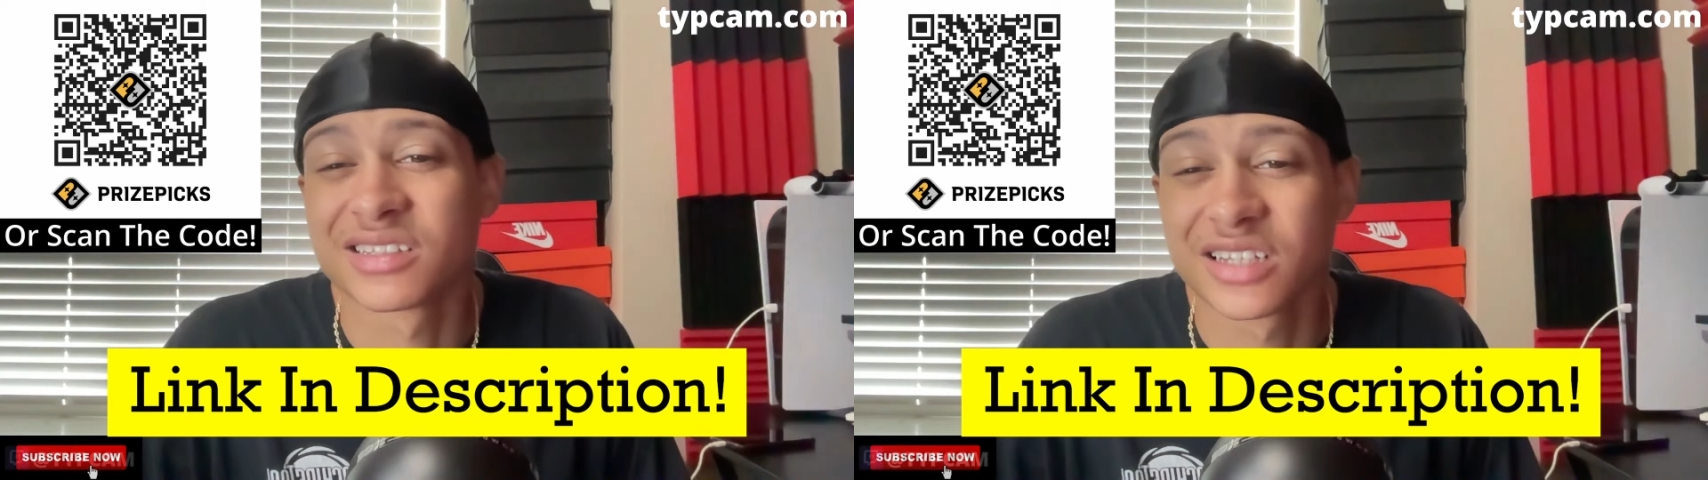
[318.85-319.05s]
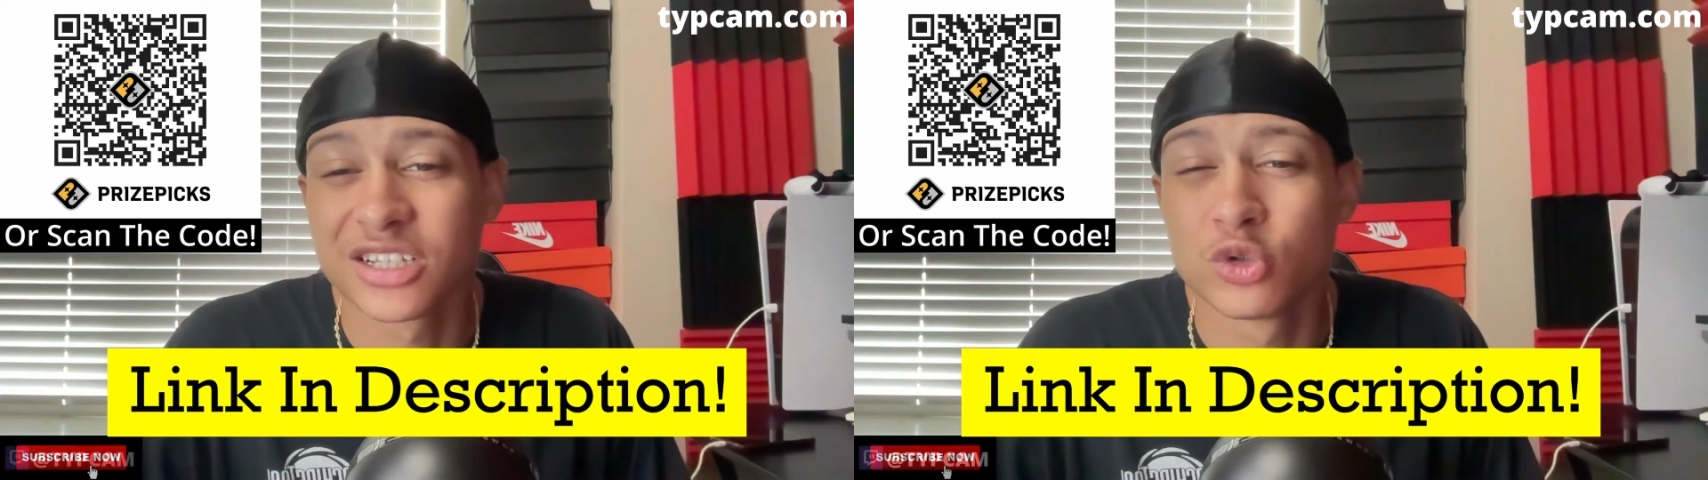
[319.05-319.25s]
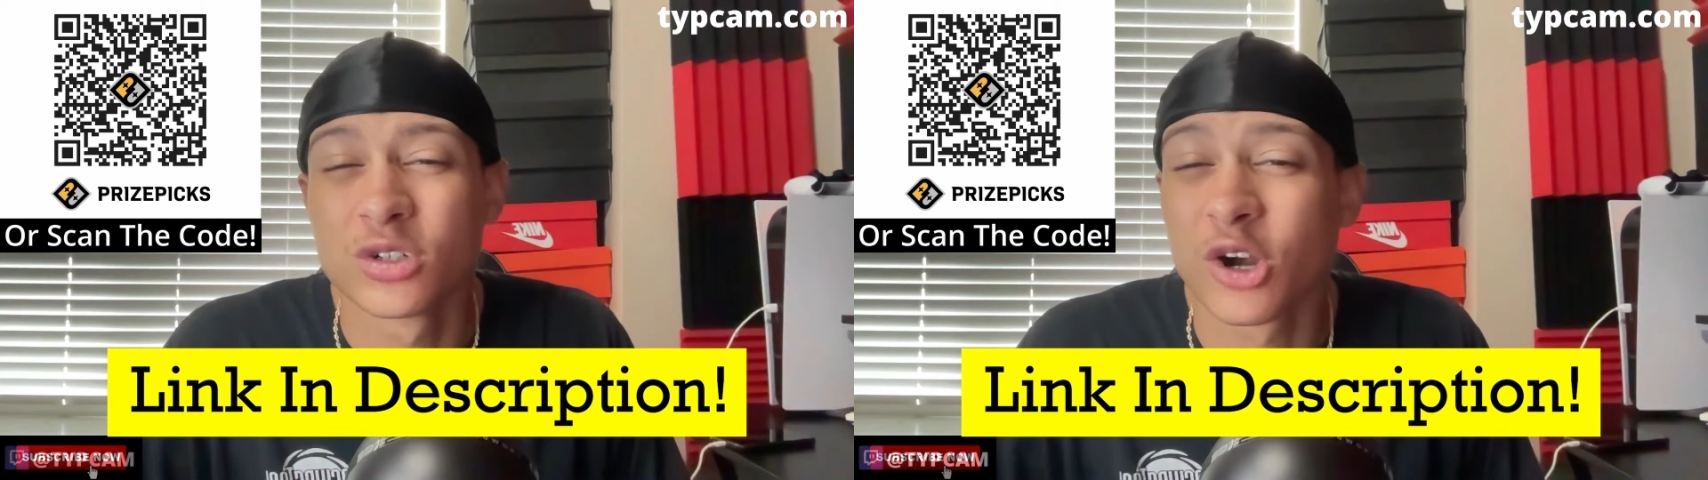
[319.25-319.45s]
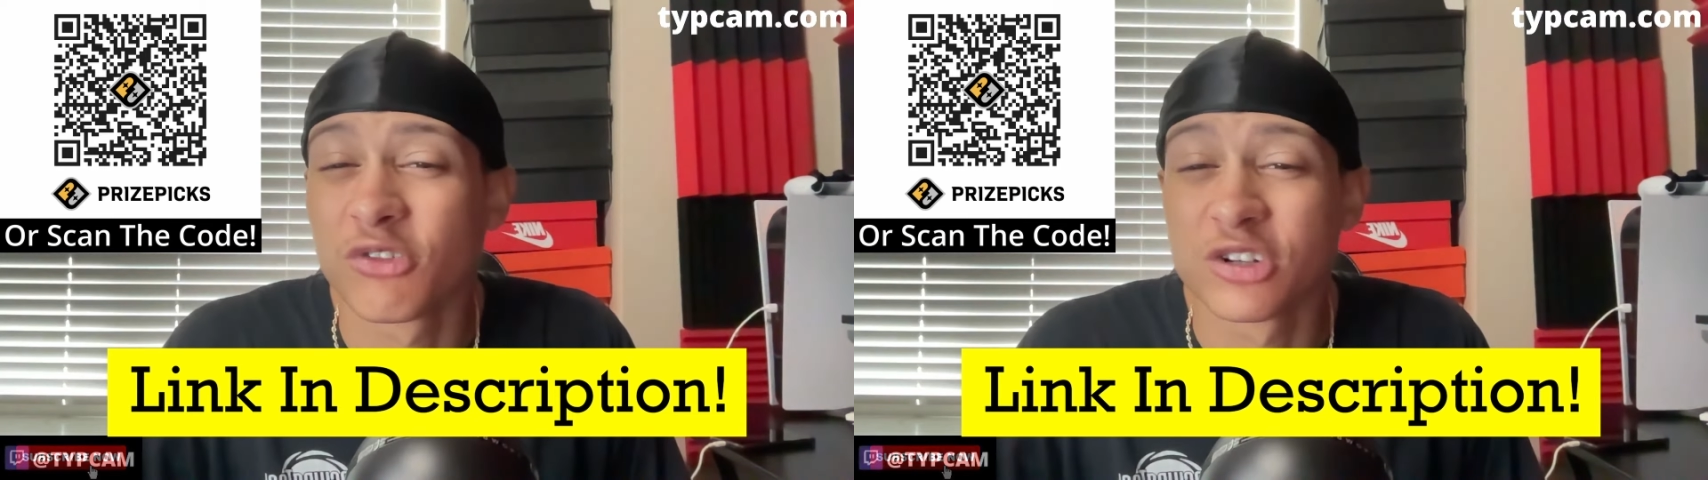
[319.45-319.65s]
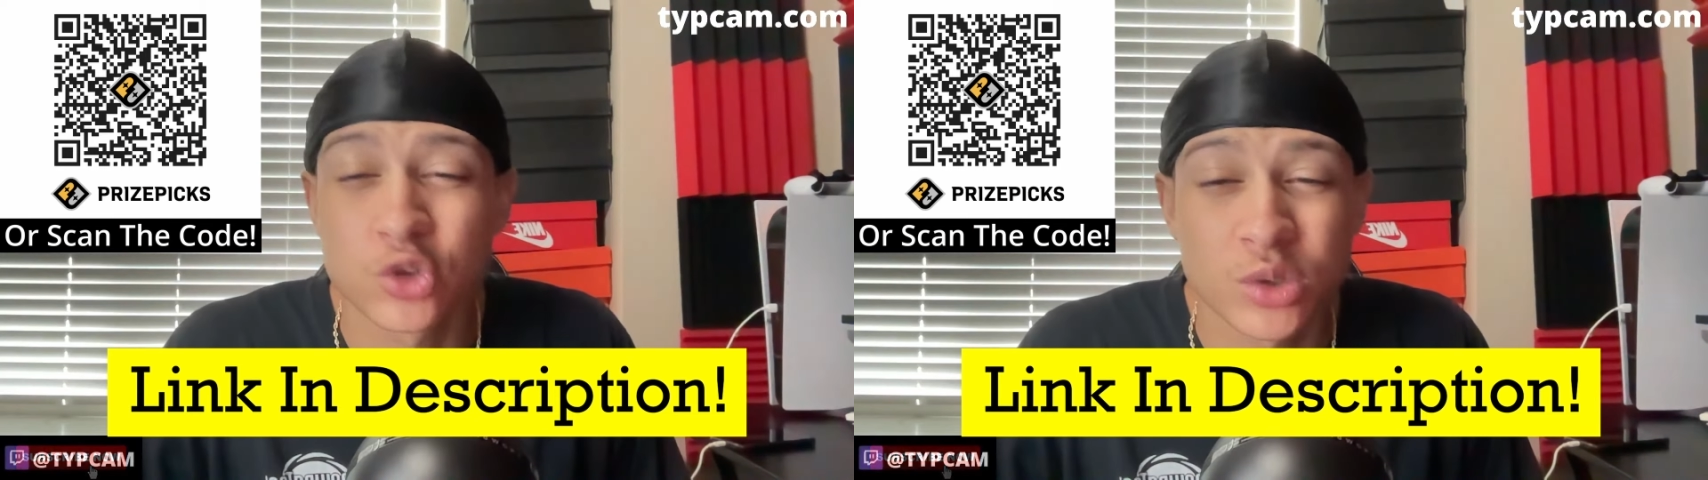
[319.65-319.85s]
legal in
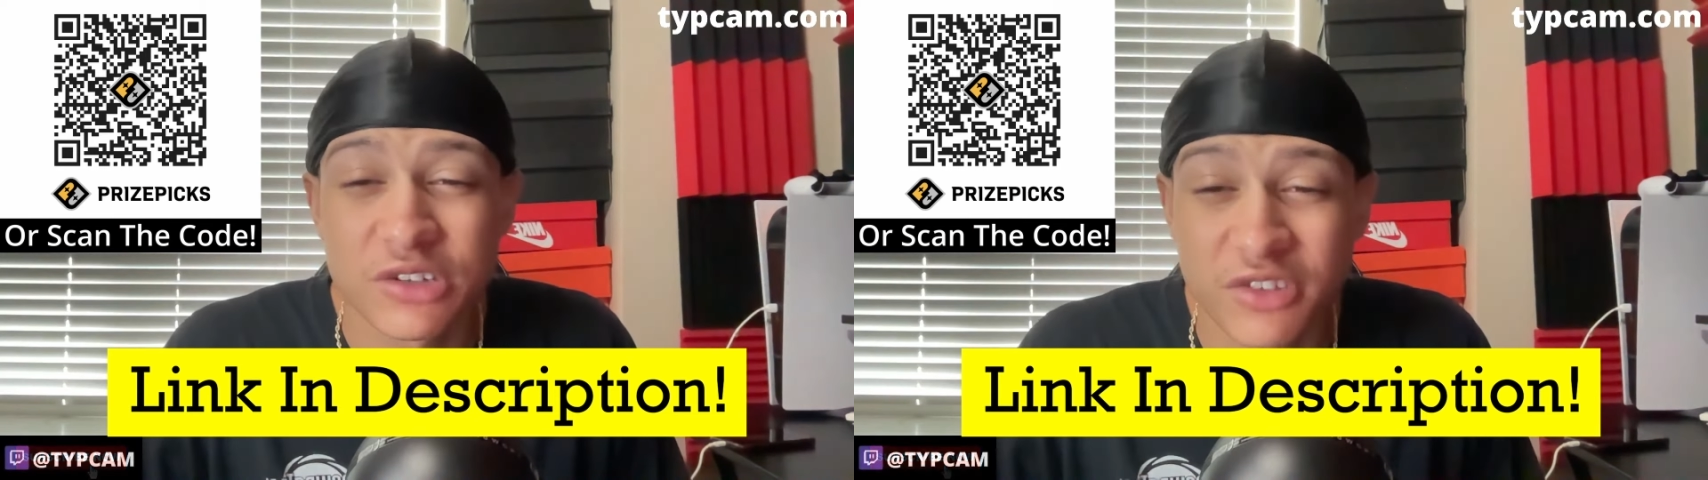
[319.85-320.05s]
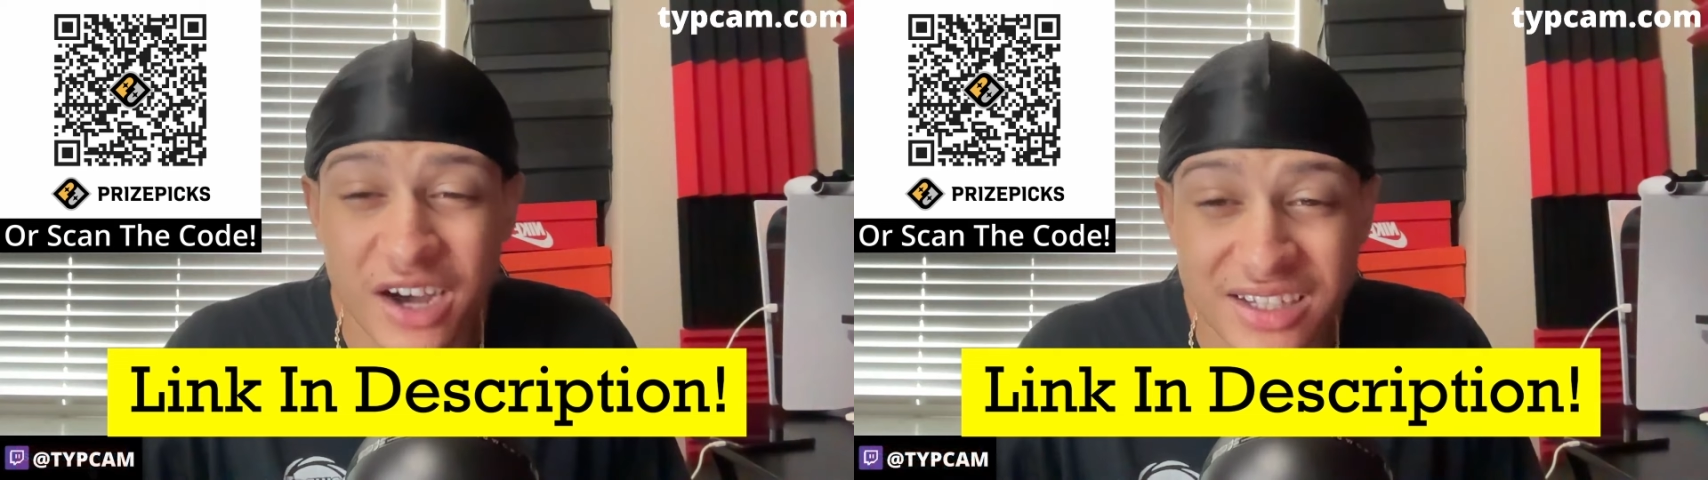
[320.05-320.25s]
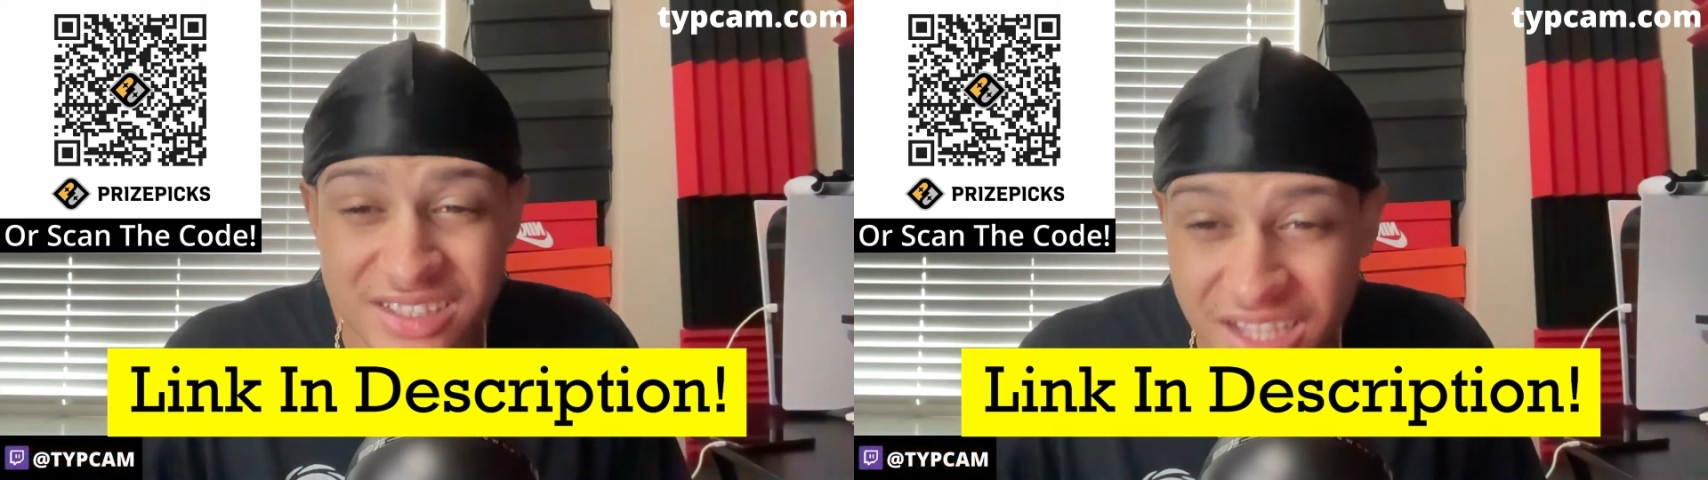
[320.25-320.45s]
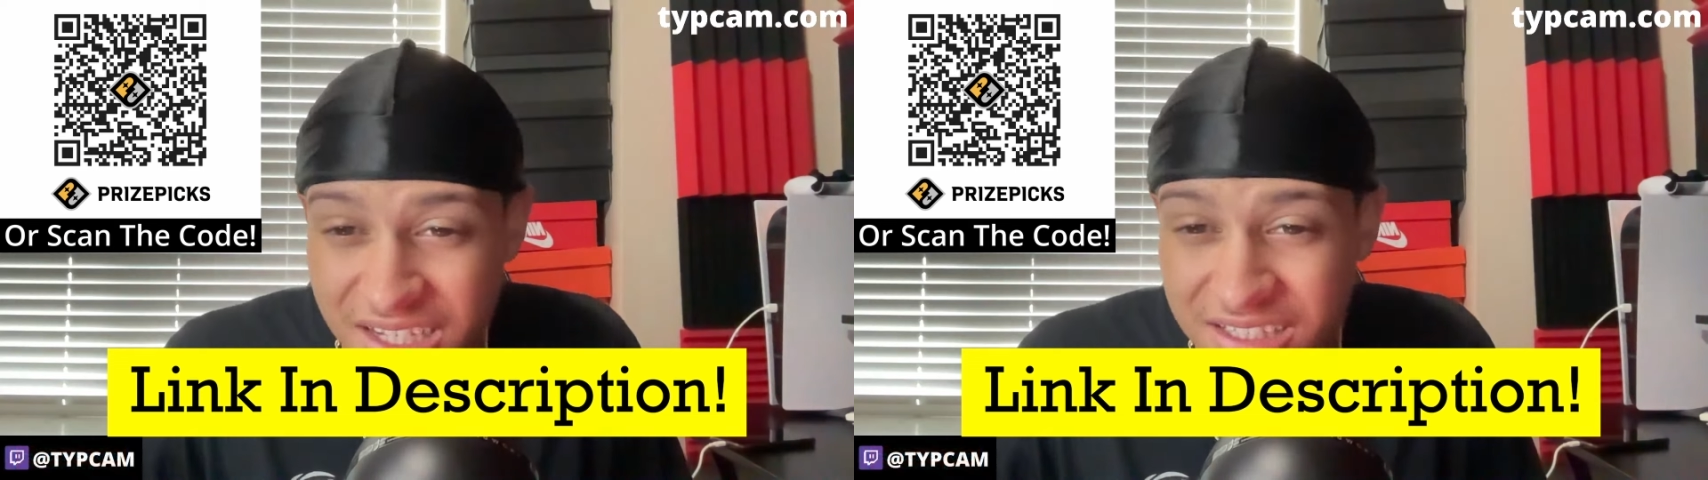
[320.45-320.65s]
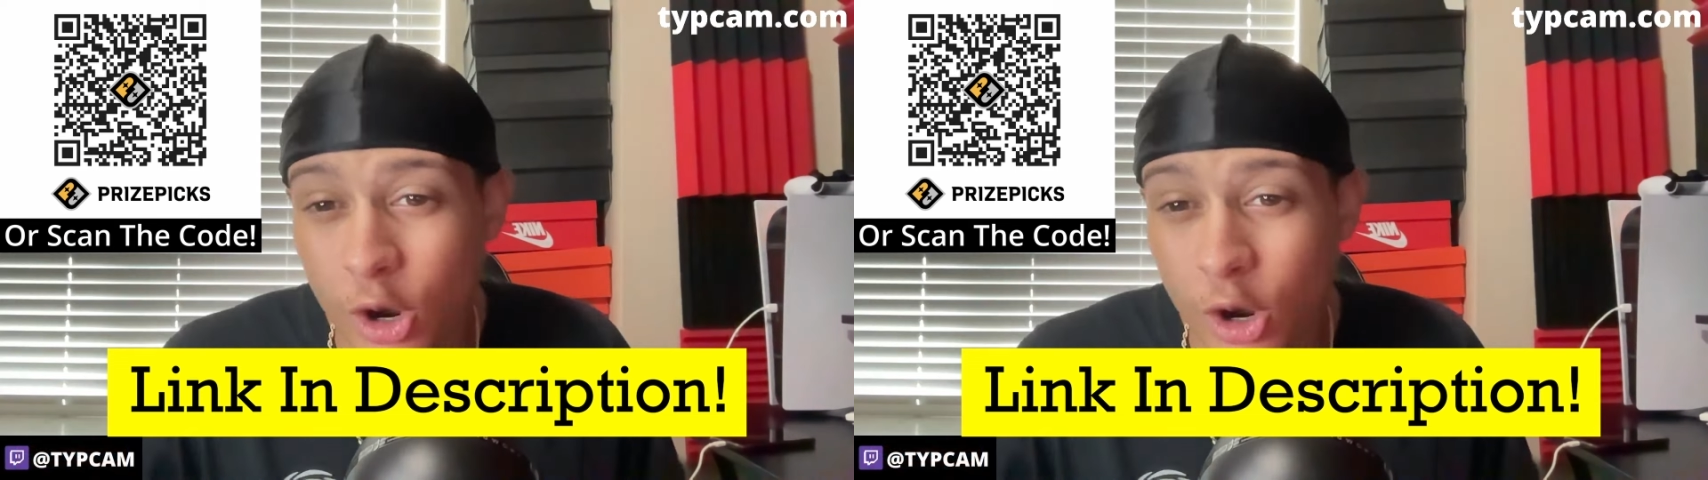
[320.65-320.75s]
over 25 states.